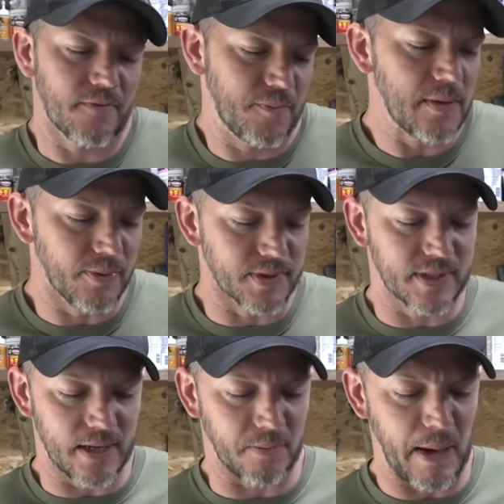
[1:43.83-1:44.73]
of people
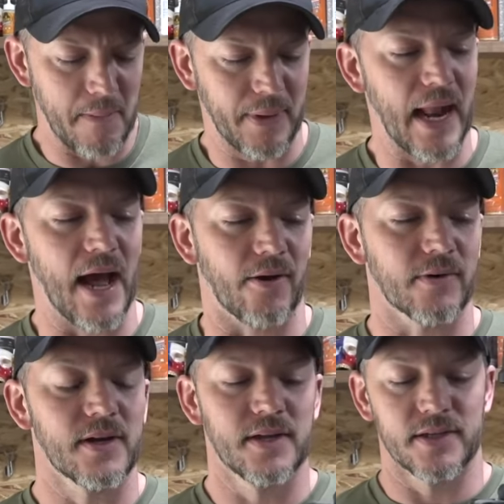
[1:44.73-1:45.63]
said pimp it
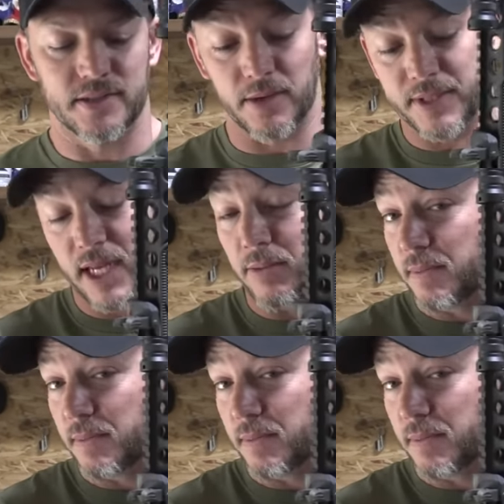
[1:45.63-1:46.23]
out. So we did.